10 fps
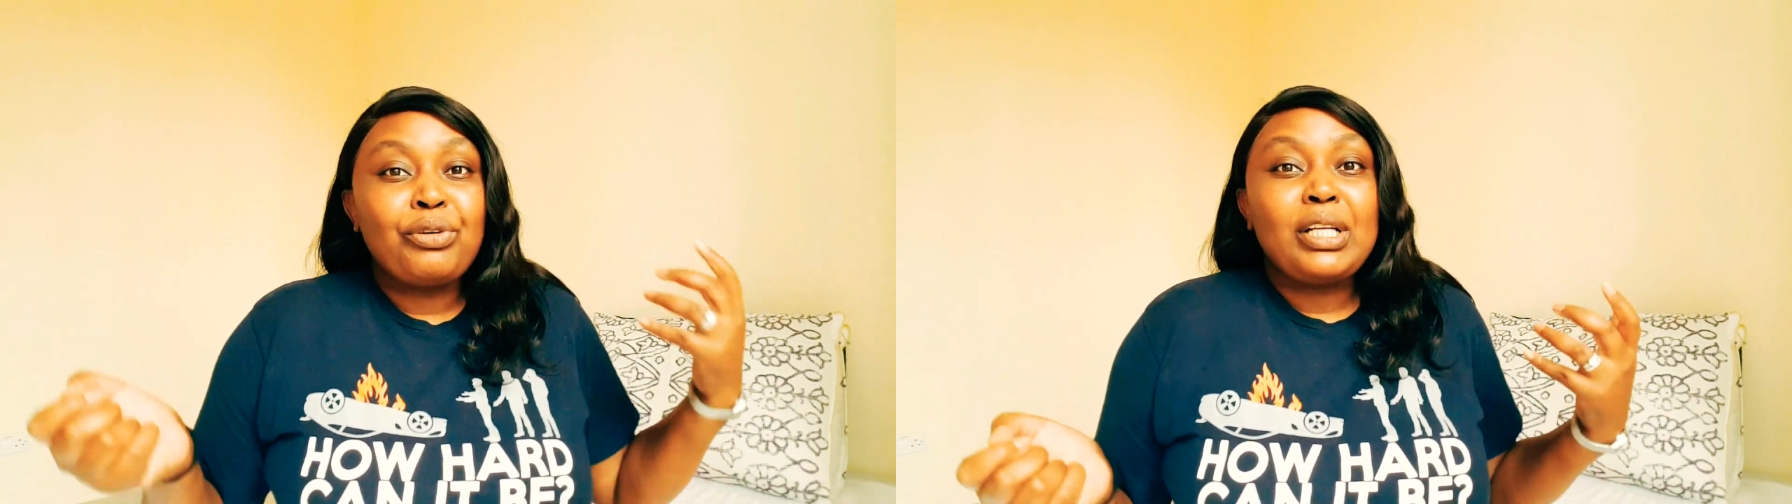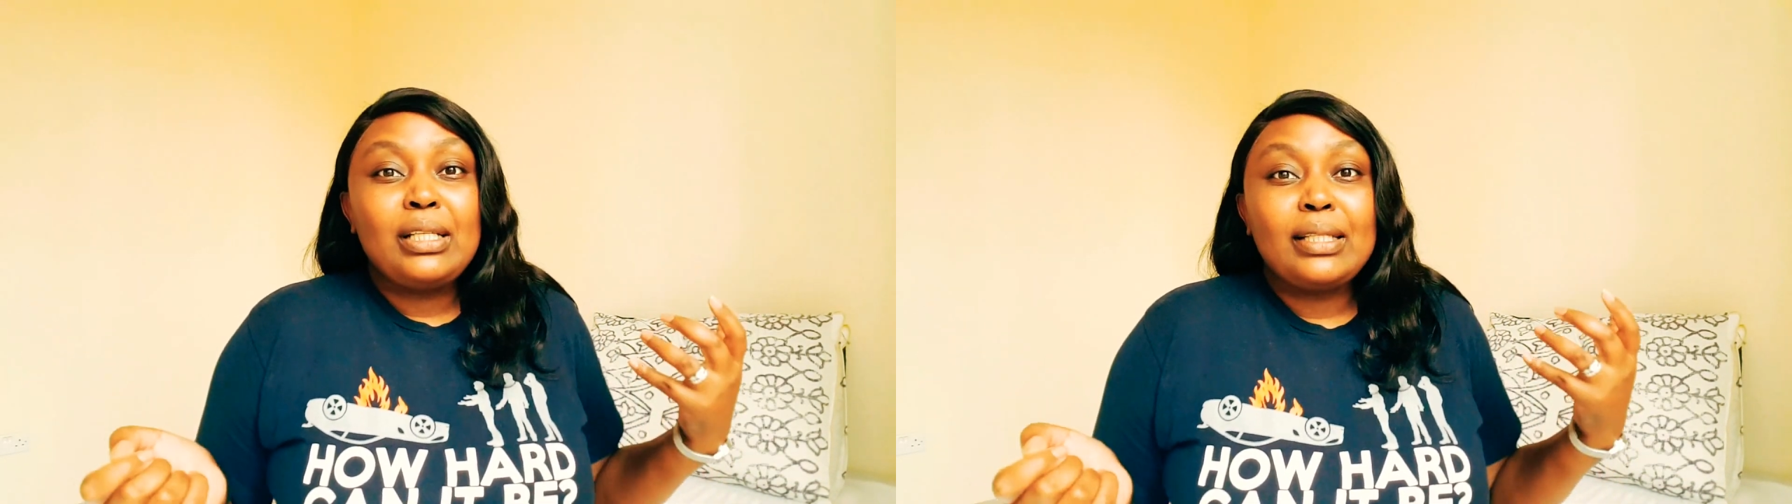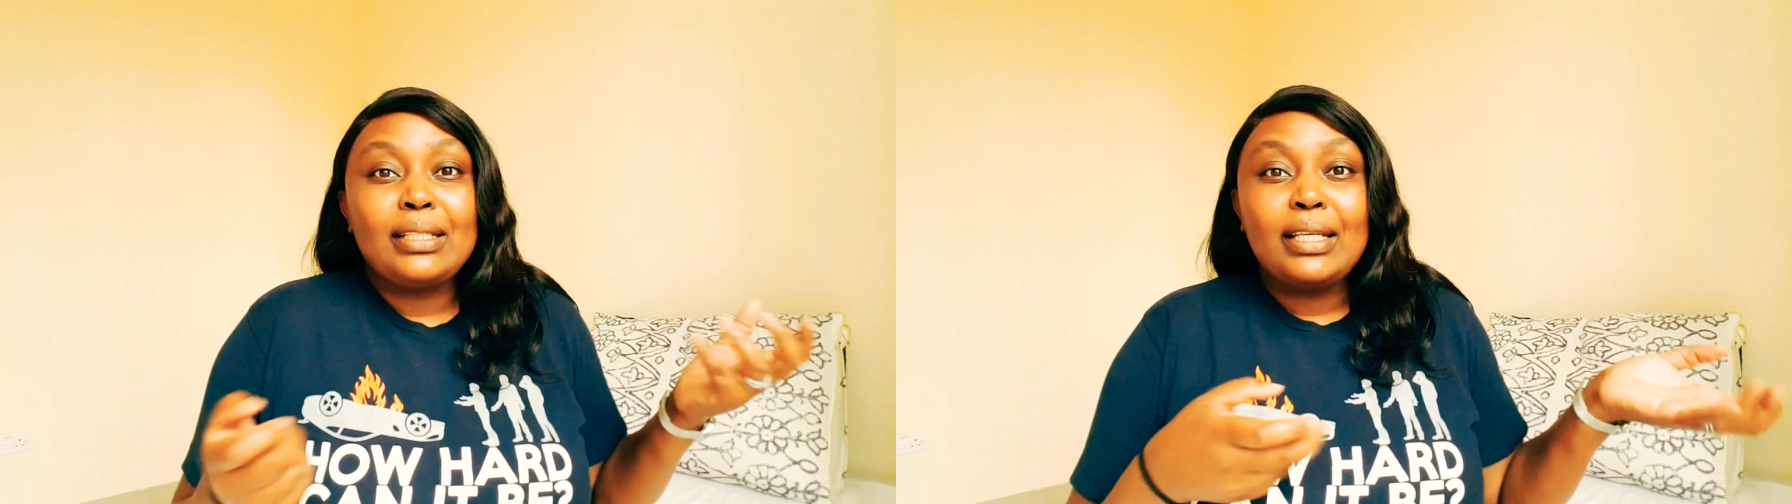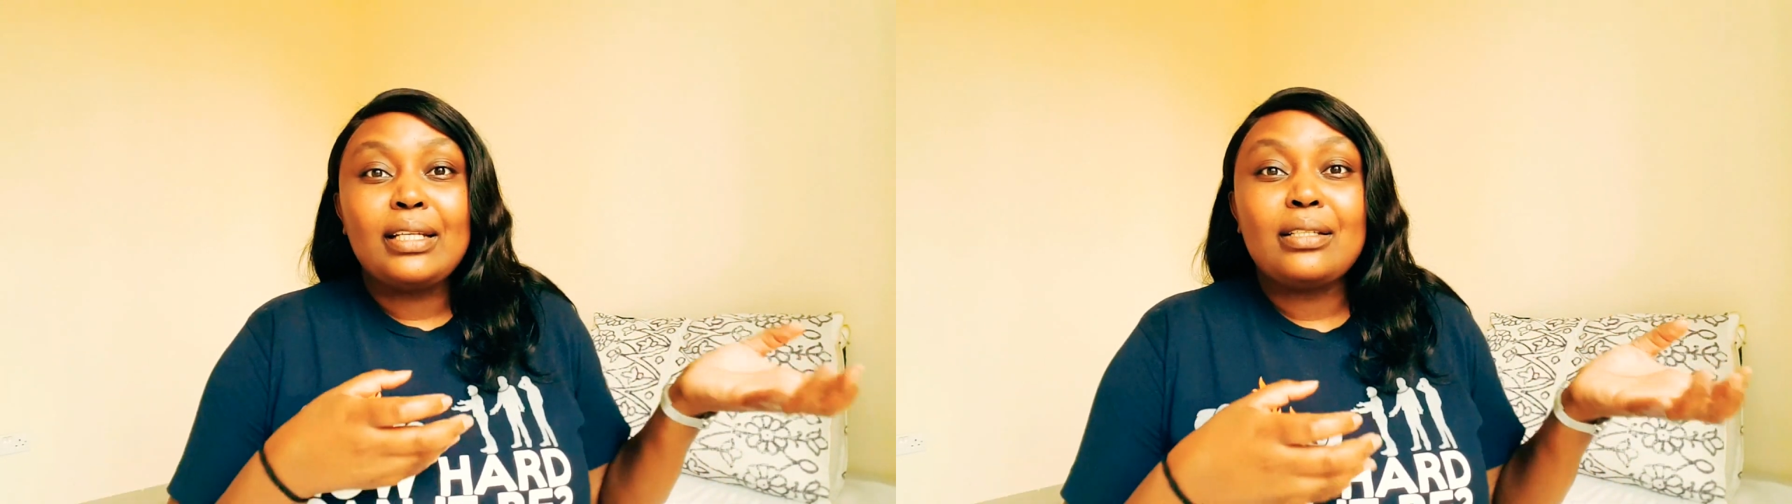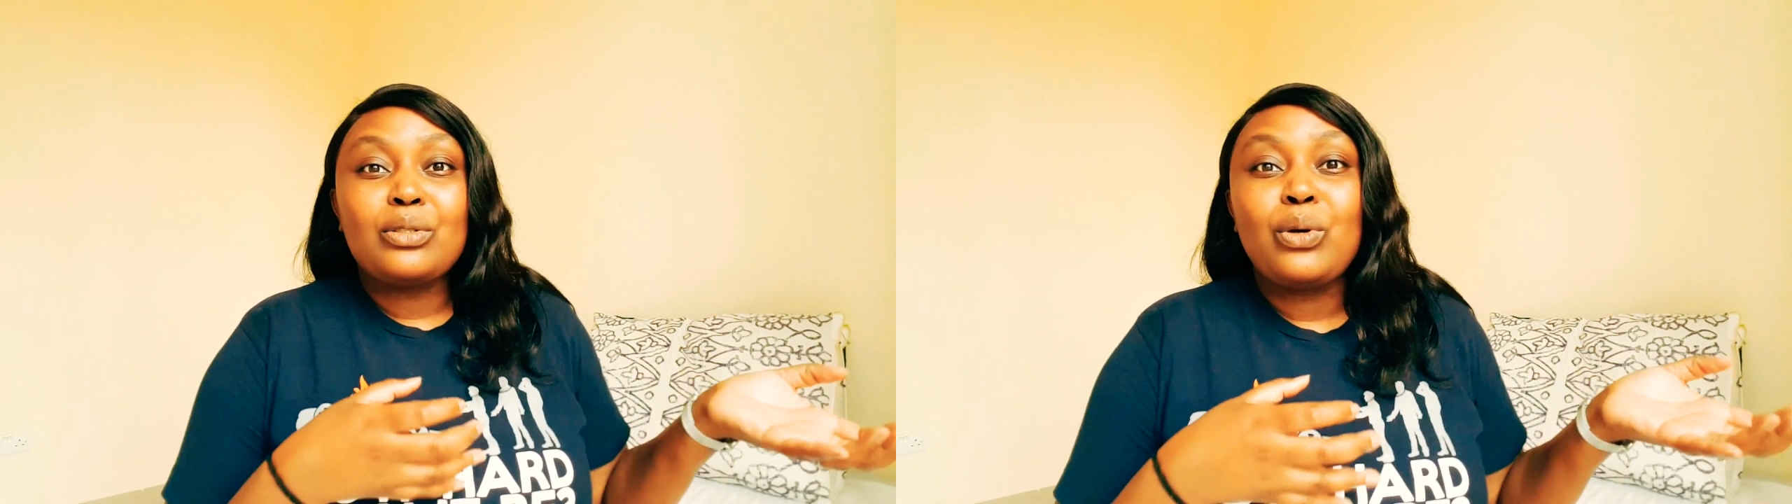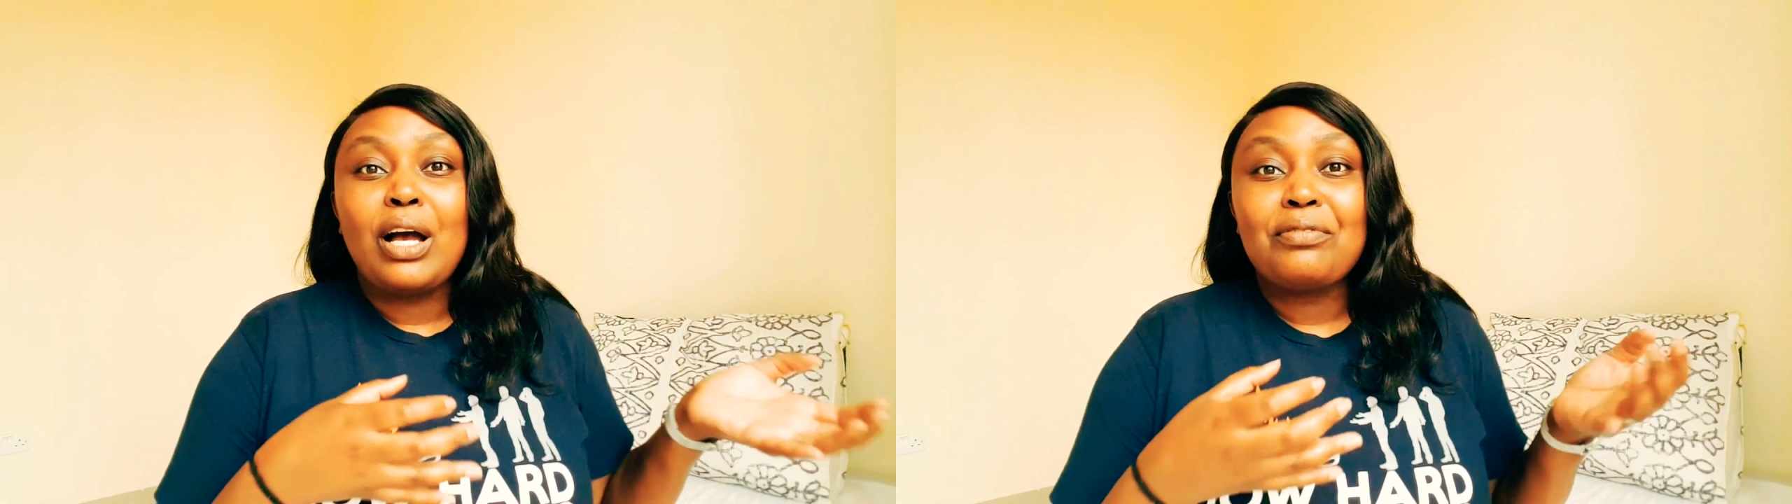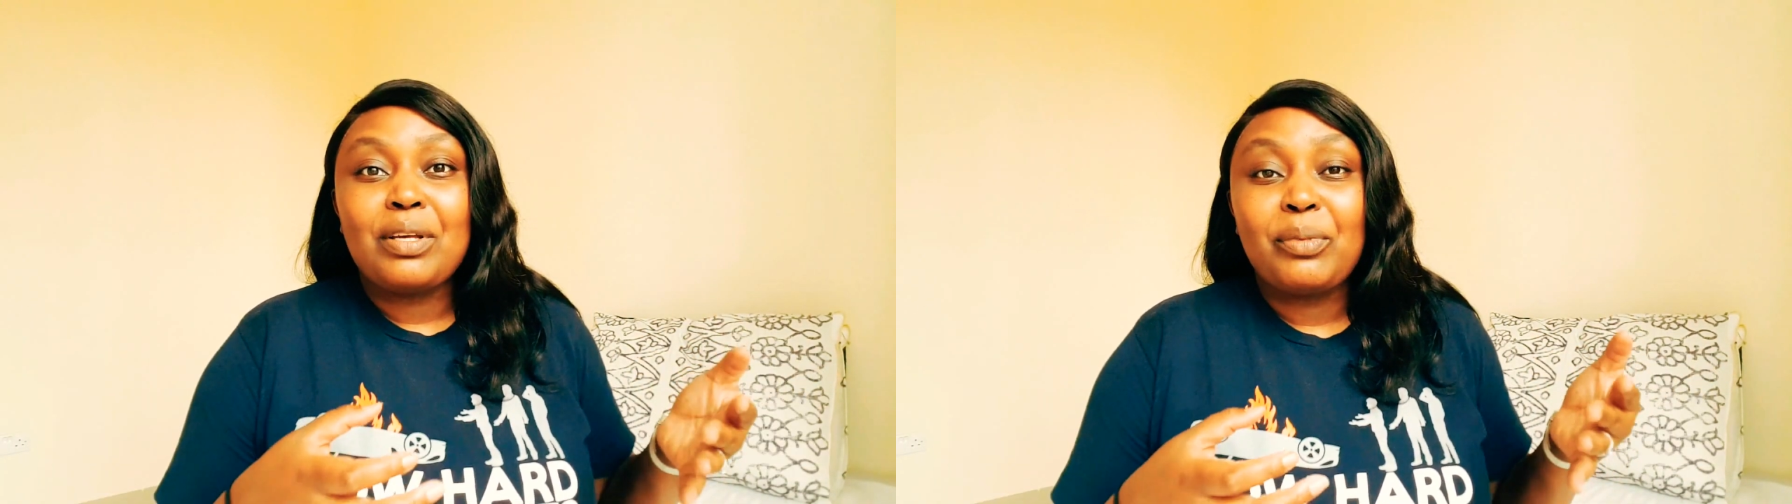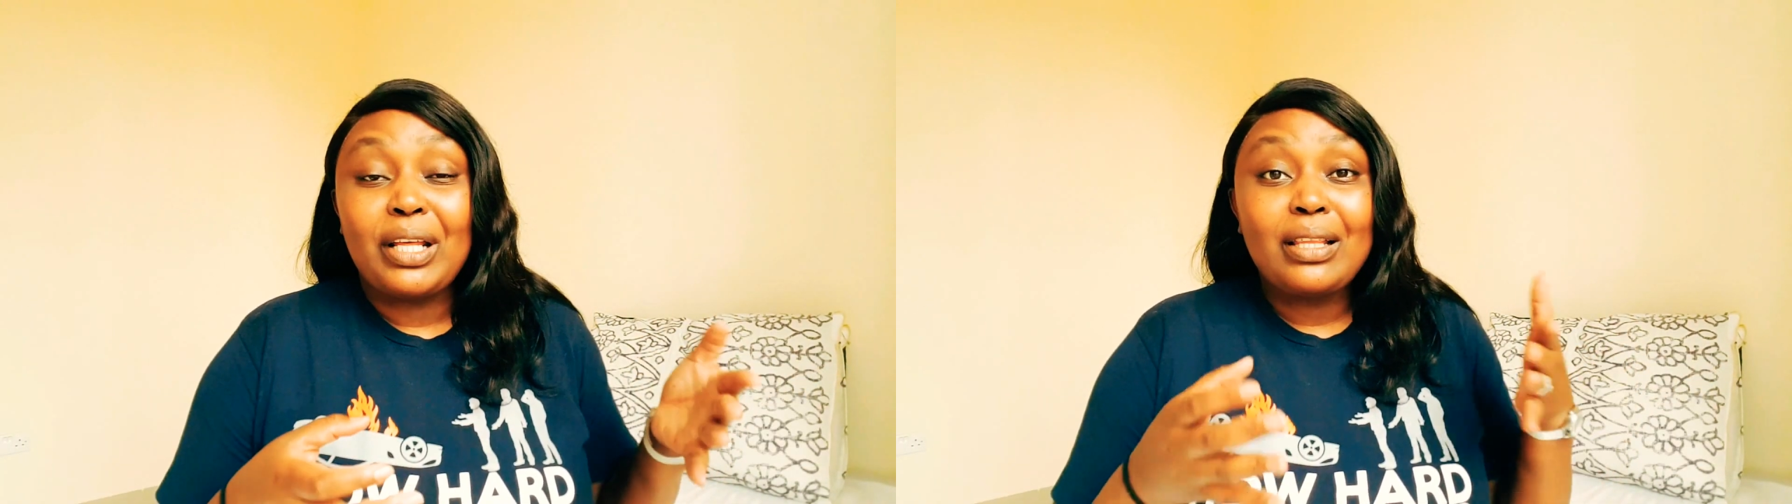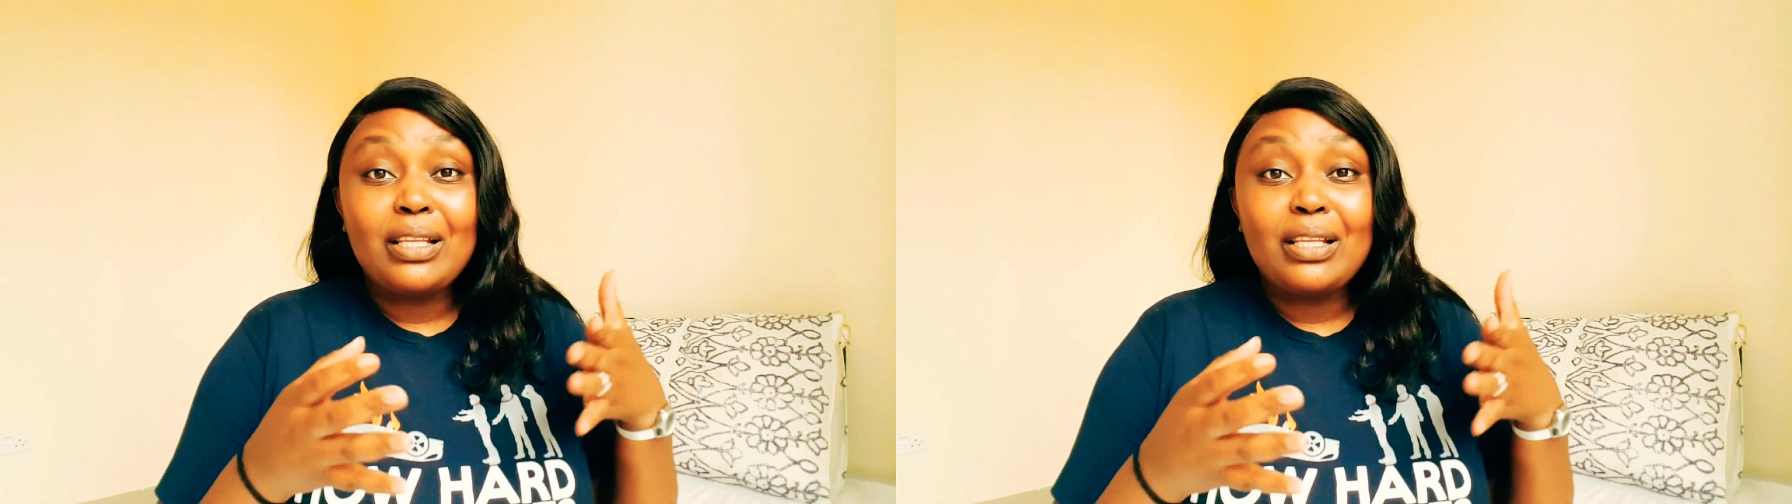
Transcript: feel the need to have somebody,